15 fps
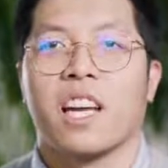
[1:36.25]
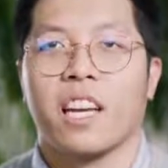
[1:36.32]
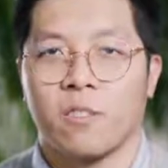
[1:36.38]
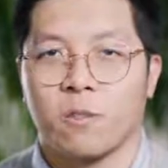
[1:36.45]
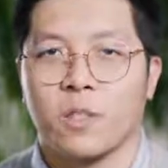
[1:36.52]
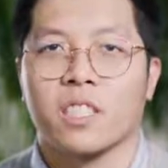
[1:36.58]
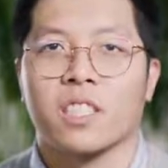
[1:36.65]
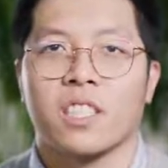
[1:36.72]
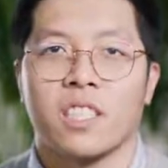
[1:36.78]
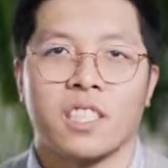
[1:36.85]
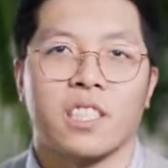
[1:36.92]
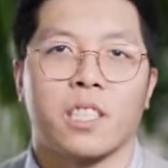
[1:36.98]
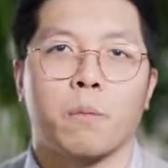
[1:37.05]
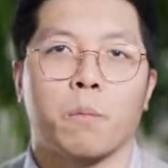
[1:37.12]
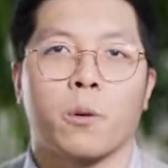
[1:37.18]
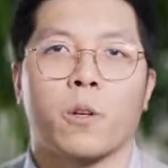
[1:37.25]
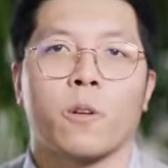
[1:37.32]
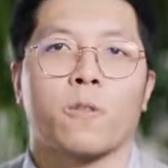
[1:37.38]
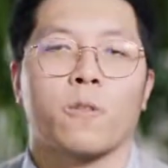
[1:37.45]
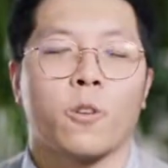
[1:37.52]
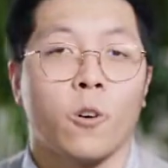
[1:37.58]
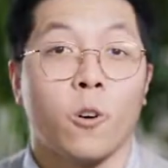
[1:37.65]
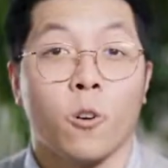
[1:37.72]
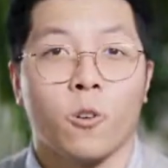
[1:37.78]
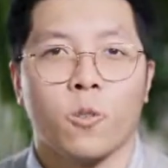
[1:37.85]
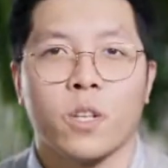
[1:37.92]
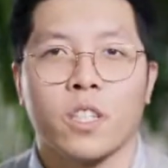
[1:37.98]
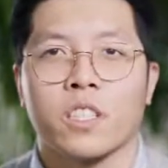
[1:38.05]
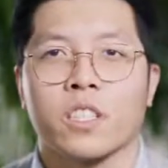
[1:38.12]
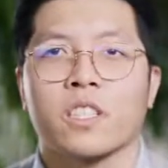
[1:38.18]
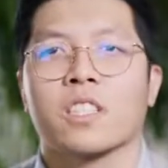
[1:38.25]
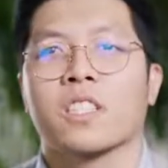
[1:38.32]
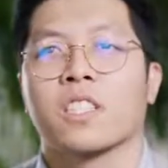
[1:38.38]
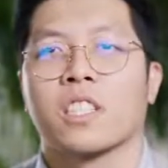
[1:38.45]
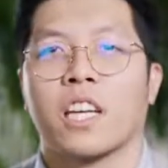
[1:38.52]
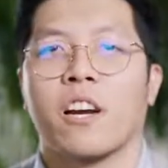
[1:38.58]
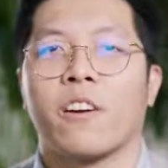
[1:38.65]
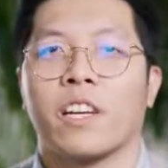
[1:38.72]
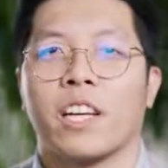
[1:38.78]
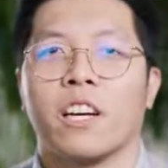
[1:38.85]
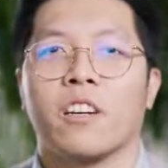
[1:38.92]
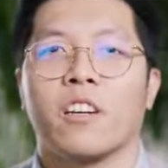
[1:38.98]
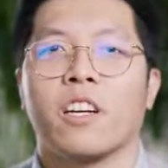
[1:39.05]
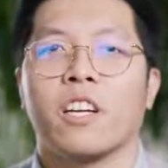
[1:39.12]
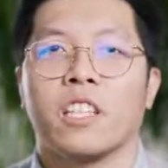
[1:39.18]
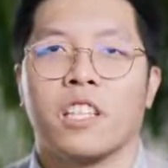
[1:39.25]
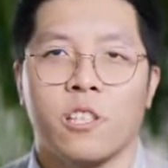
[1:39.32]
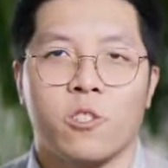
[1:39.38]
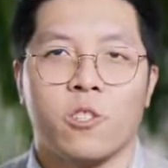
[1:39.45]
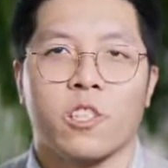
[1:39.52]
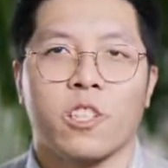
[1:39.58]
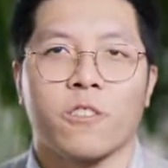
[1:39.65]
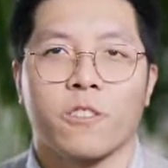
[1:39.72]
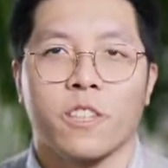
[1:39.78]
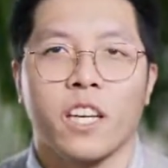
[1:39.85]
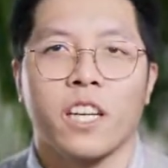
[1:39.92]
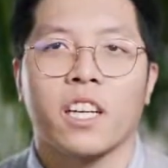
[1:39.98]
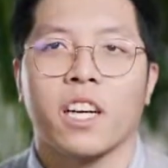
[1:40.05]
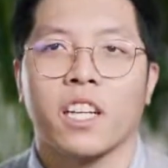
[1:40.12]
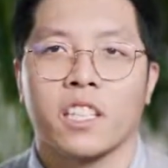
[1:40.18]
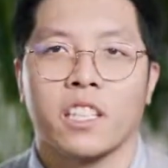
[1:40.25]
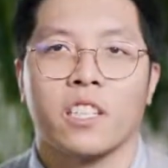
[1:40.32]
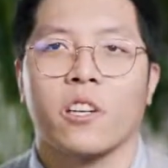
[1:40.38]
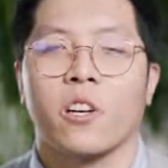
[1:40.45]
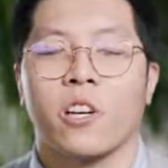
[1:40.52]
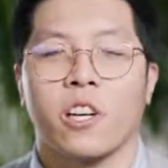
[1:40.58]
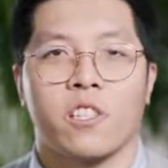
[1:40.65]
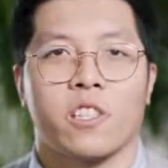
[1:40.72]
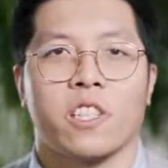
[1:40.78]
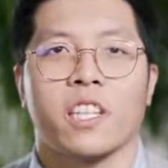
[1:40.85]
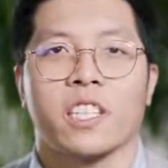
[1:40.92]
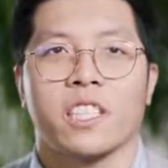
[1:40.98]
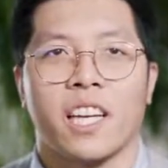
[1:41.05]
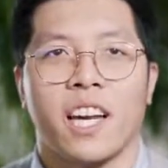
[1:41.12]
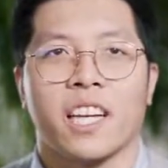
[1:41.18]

and risks is important for all workers to carry out their duty of care under the OH&S